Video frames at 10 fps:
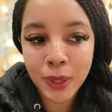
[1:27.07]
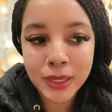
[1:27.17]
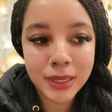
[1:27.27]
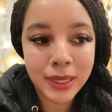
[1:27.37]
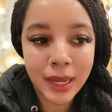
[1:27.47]
So
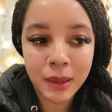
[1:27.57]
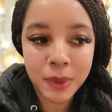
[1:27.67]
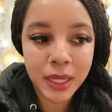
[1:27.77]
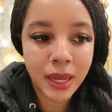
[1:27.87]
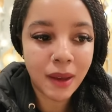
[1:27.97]
I just
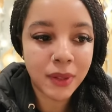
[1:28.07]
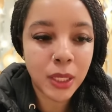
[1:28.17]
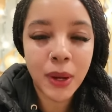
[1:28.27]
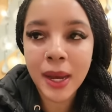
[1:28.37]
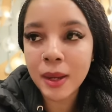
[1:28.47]
came in, they have a
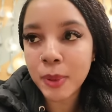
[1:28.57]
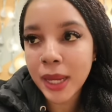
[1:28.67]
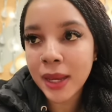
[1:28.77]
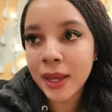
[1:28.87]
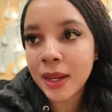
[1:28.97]
little
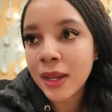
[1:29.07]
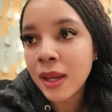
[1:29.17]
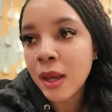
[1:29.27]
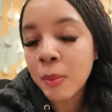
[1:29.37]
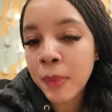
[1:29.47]
iPad,
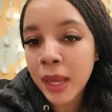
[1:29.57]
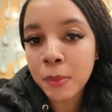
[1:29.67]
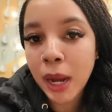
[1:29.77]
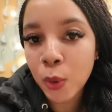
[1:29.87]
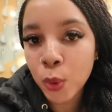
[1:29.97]

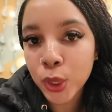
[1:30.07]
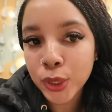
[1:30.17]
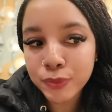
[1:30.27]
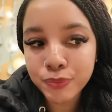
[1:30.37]
made my order.